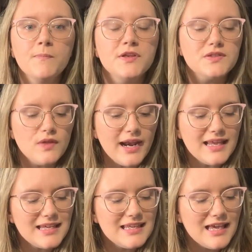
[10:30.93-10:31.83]
so that I
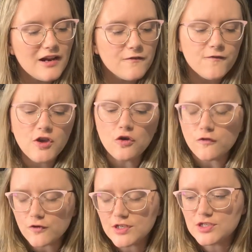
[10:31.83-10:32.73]
can get a feel
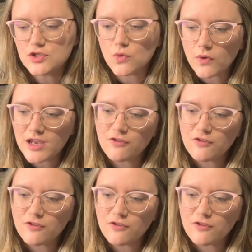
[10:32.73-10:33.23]
for the story,